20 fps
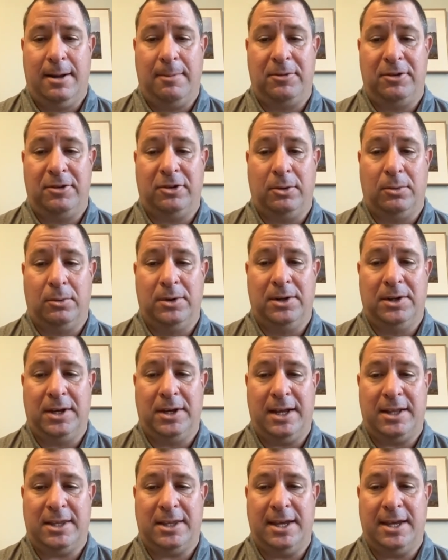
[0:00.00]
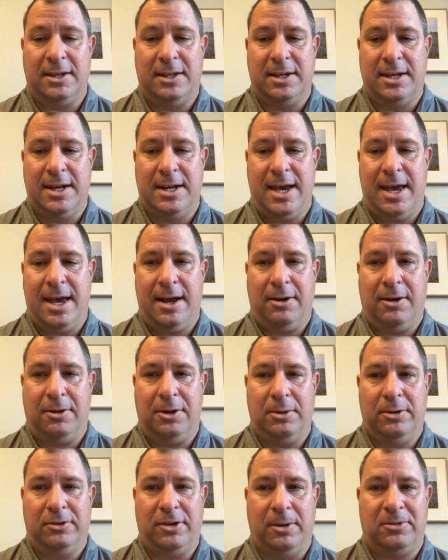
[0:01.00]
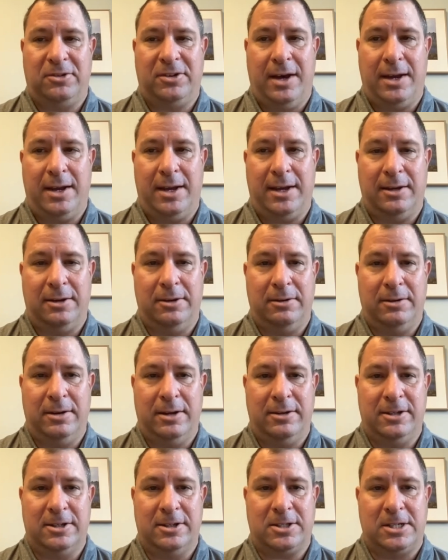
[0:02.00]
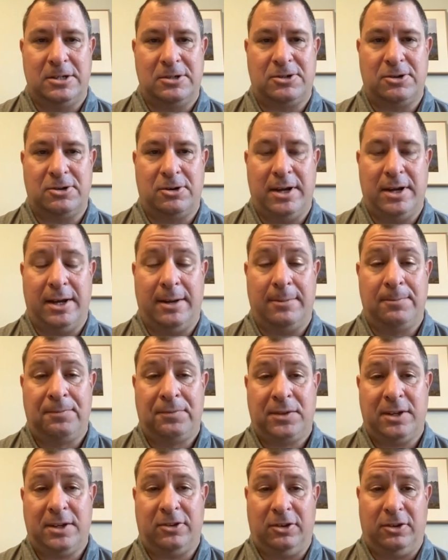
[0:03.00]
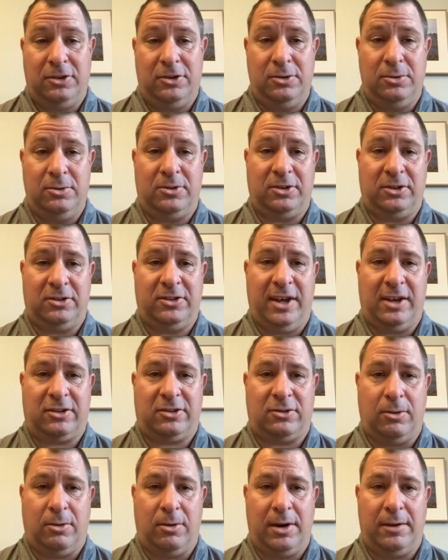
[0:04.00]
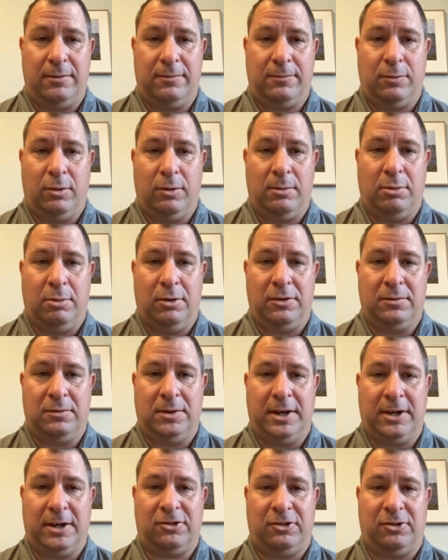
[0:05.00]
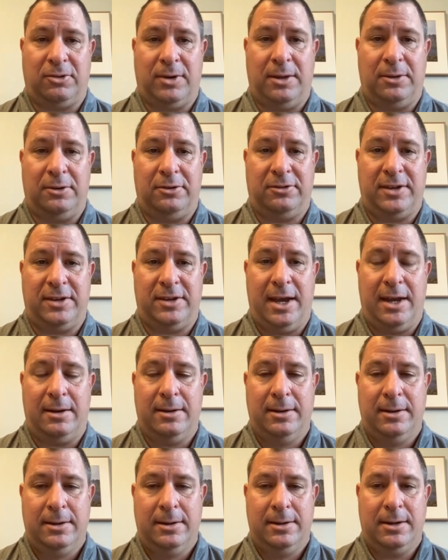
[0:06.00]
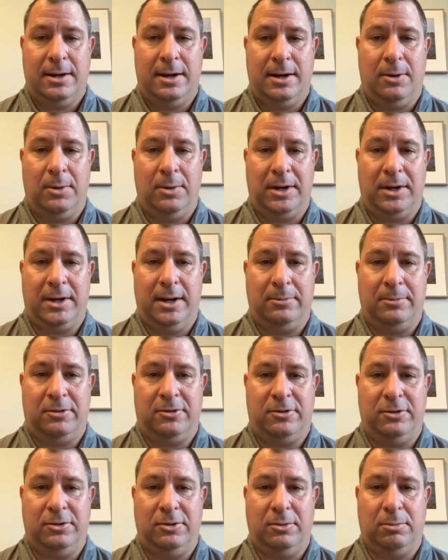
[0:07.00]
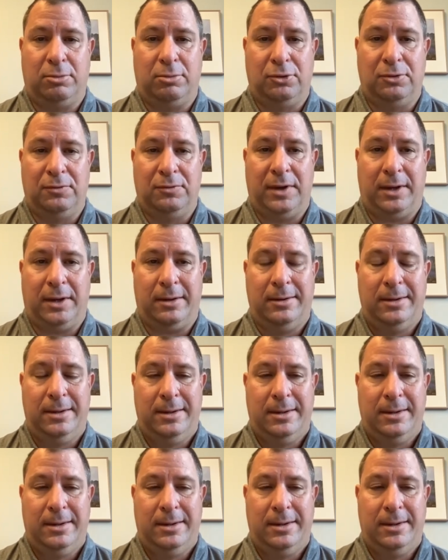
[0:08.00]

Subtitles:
So really, at the end of the day, although it's upsetting and disconcerting, it's a huge success story for boards of elections around the state when it comes to proving